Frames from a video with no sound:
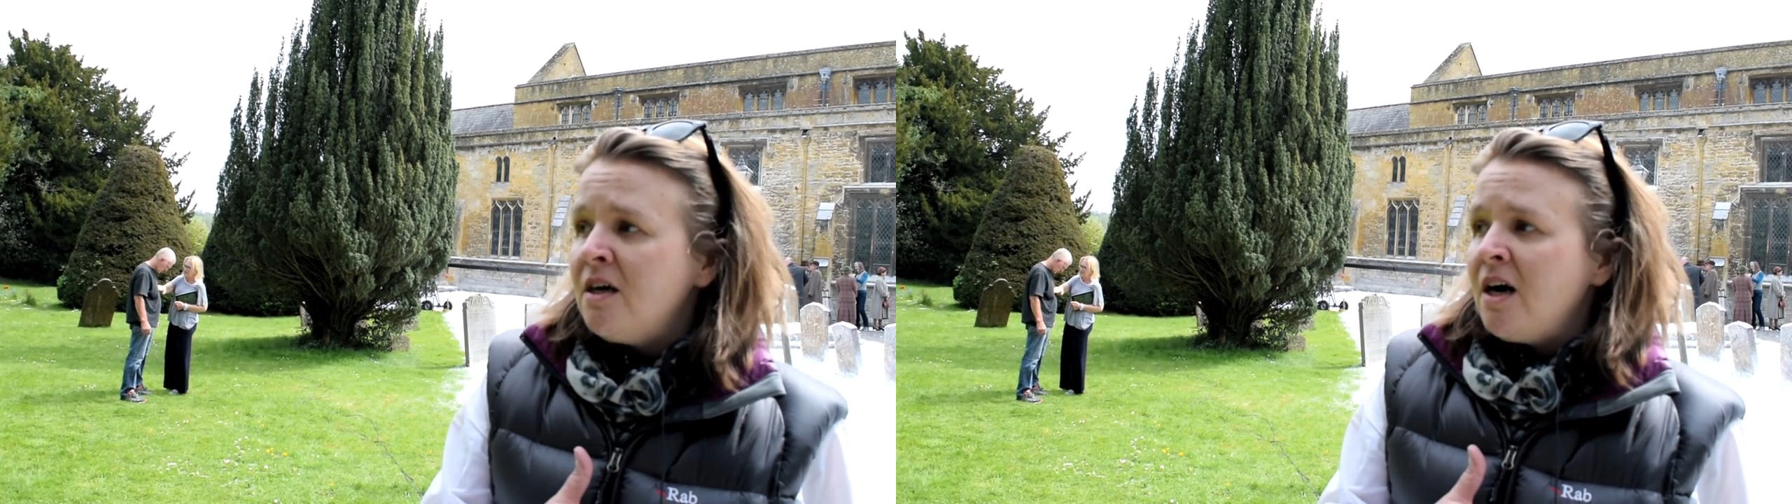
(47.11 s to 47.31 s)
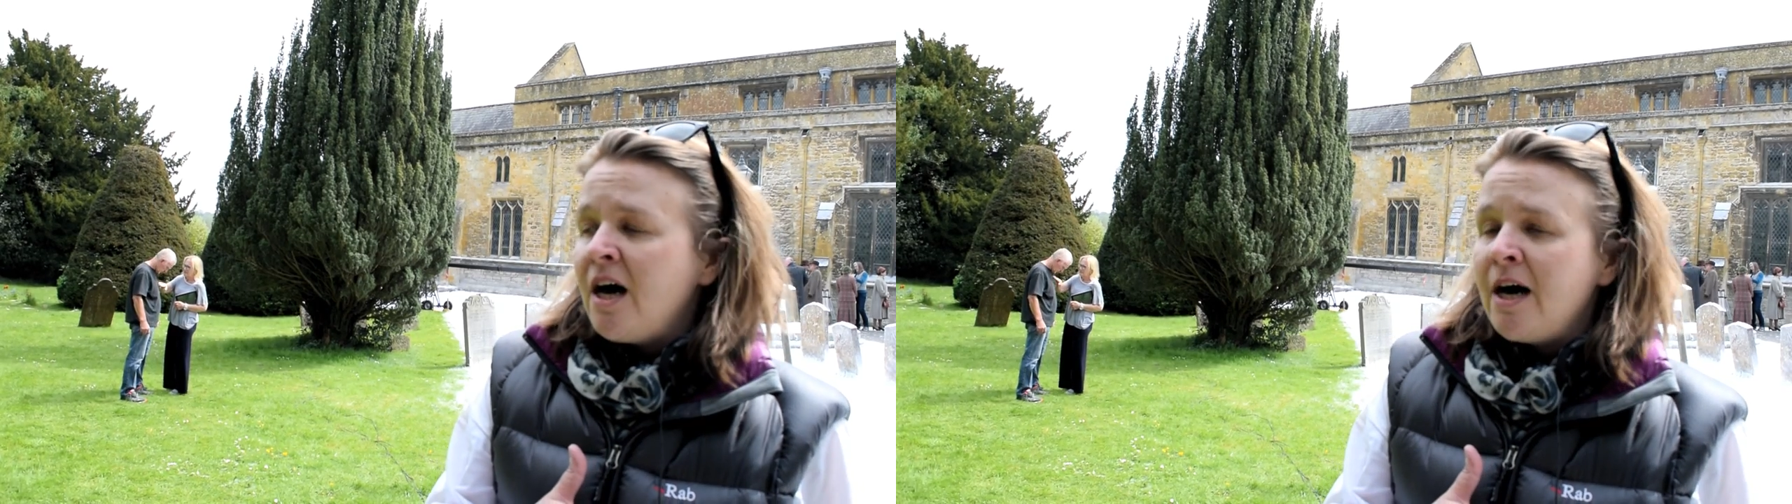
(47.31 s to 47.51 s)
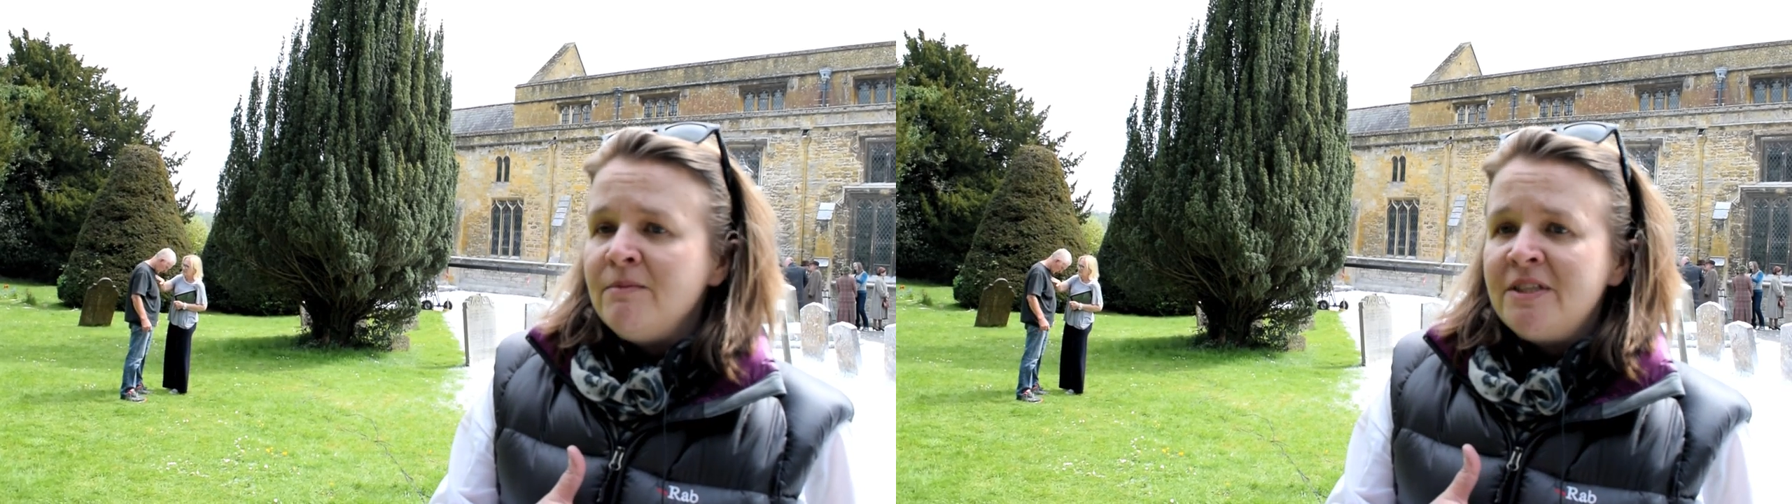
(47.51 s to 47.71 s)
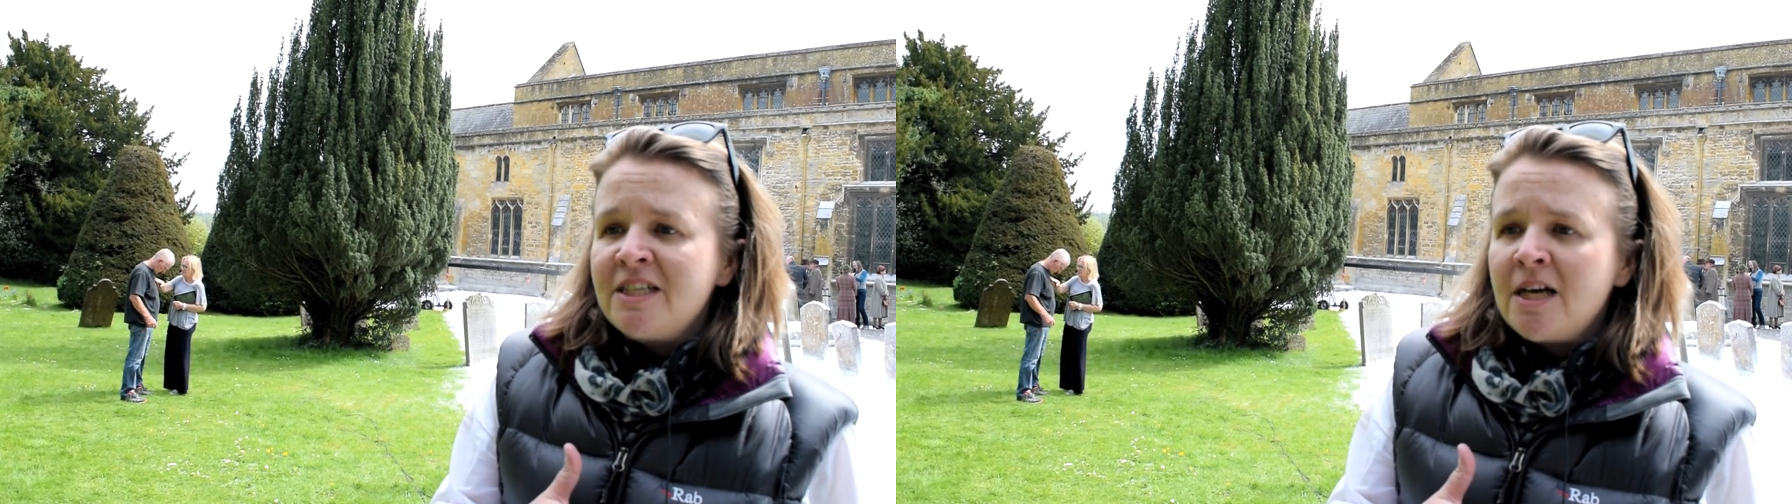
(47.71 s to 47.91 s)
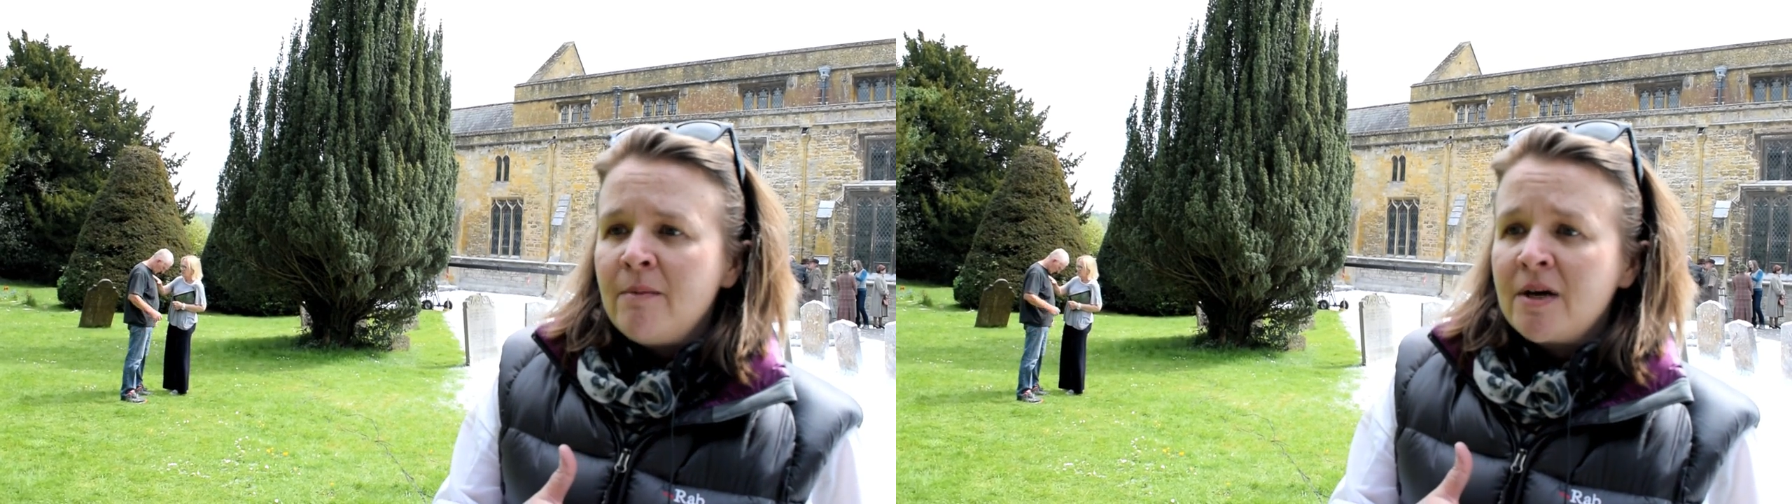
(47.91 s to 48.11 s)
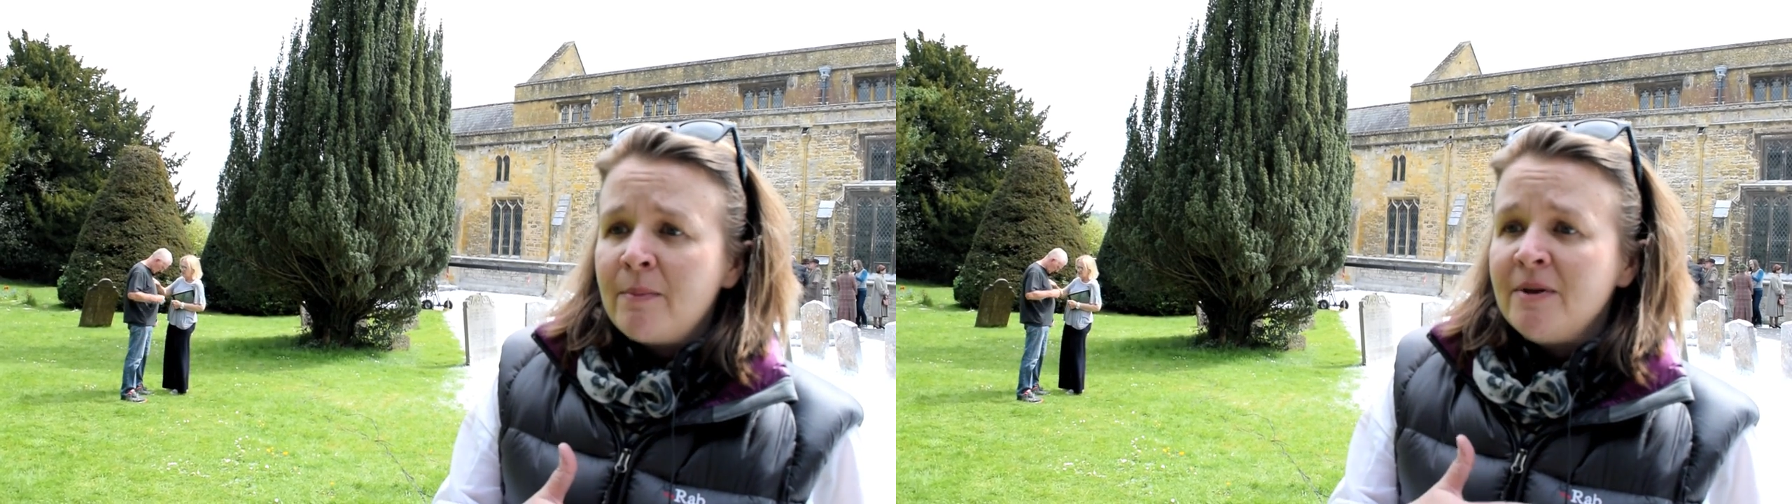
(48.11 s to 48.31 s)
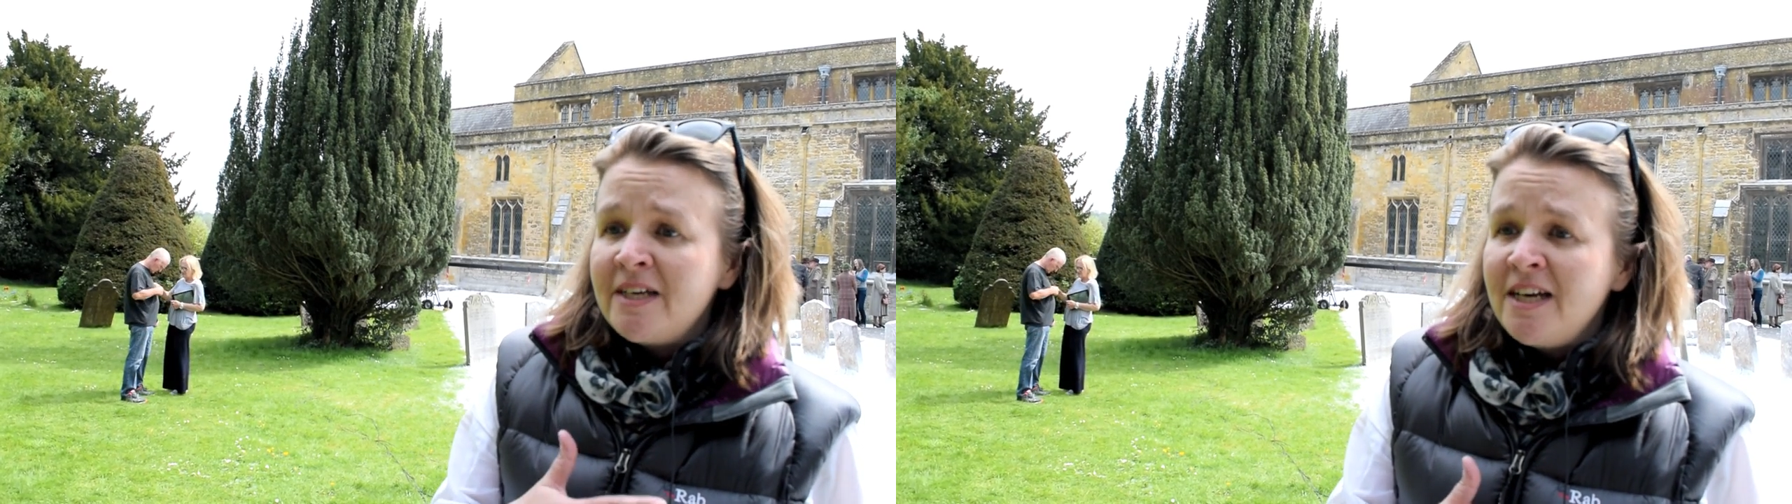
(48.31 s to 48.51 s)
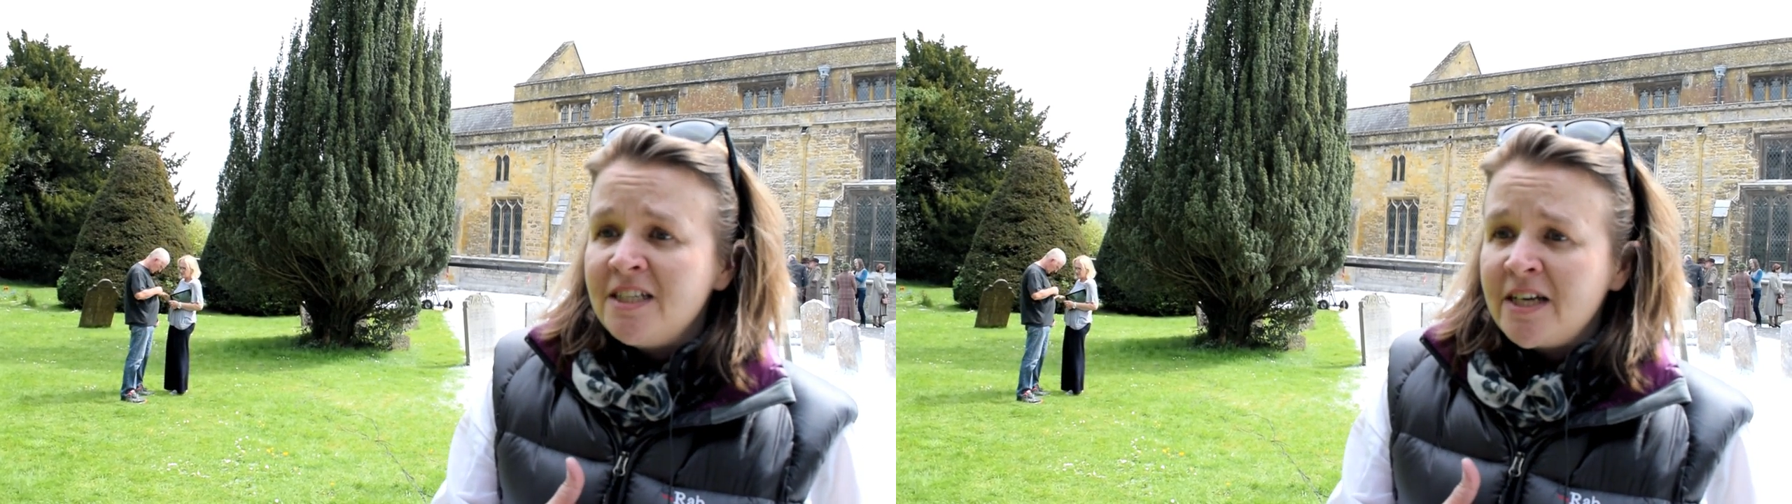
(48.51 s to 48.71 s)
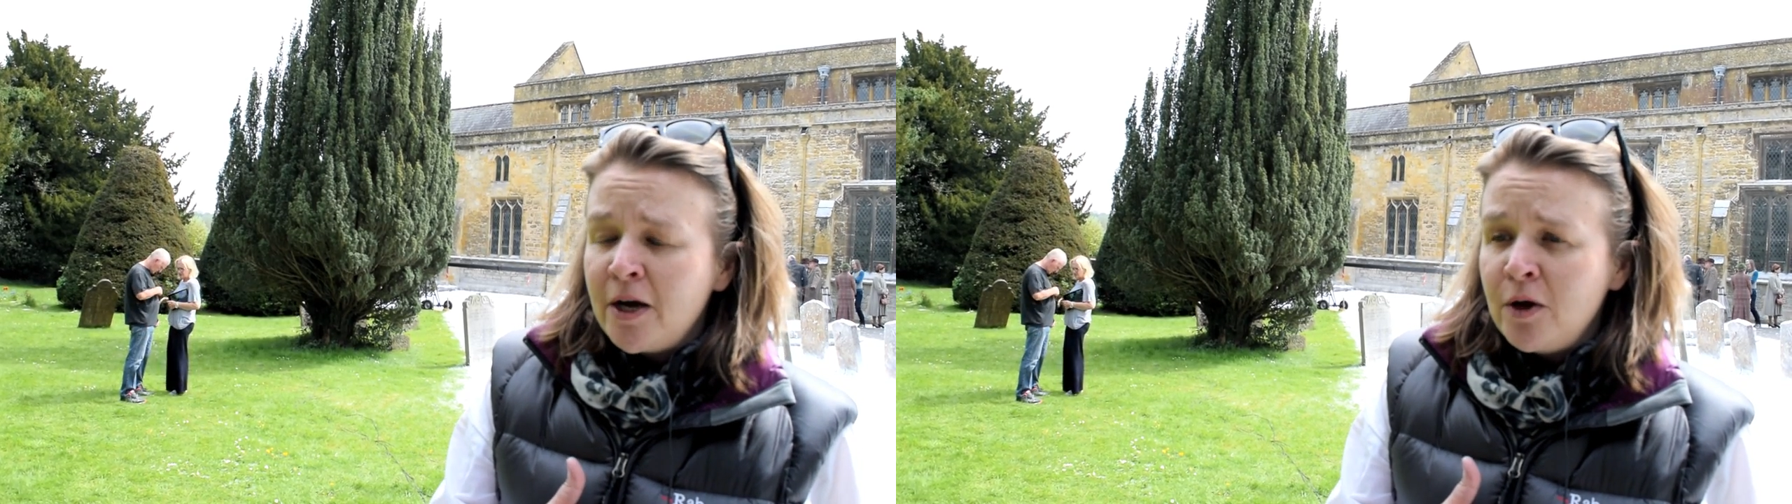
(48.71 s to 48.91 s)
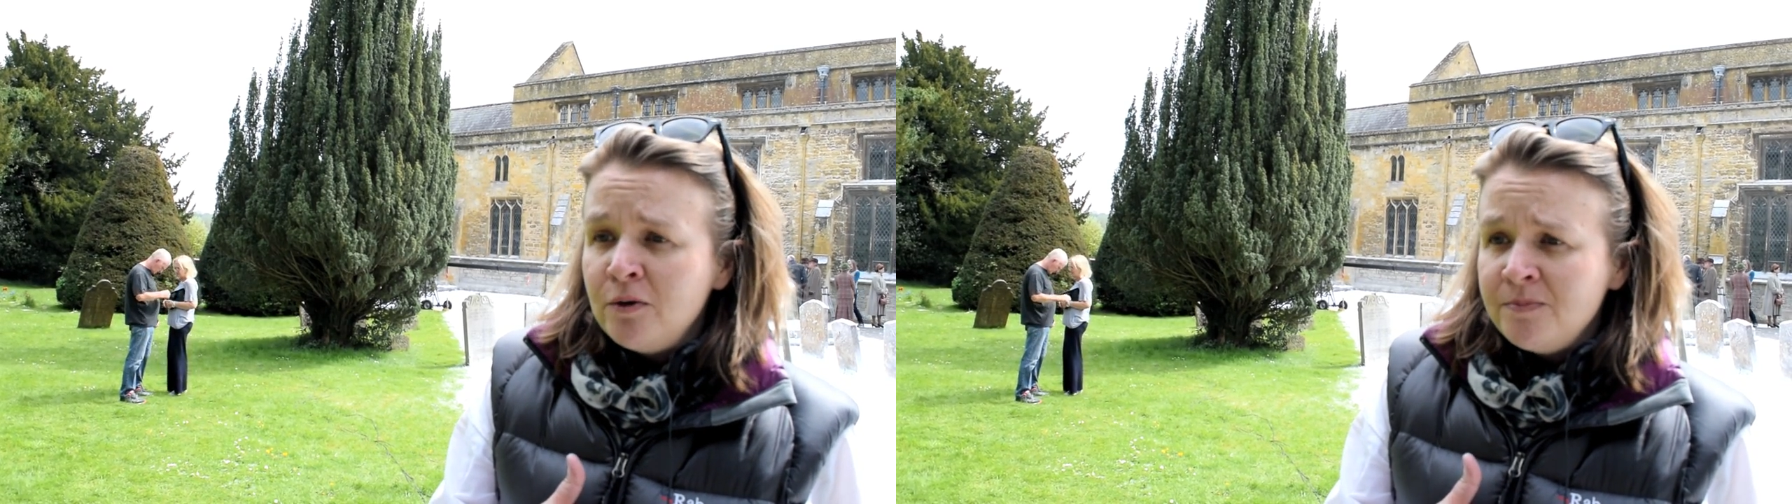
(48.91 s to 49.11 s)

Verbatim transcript: um, set out a couple of days ago